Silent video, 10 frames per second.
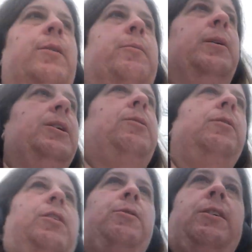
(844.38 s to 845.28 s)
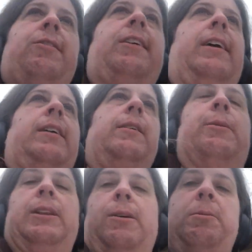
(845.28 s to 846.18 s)
we don't know exactly
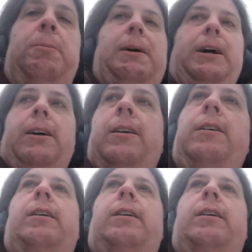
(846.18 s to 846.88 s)
when they'll be back.